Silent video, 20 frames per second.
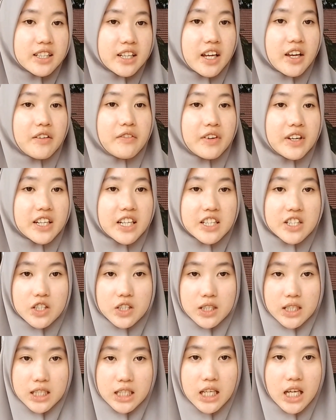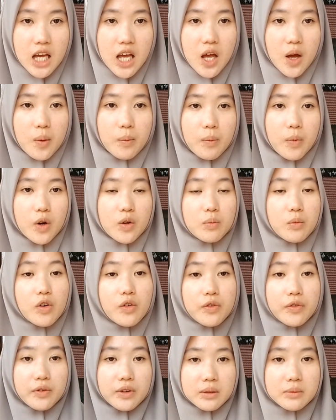independently. Bound
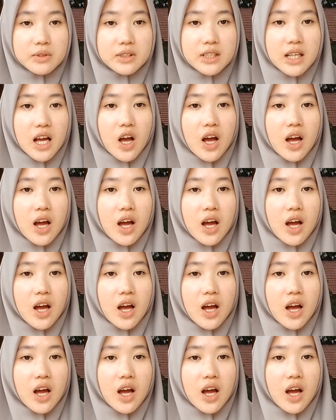morphemes.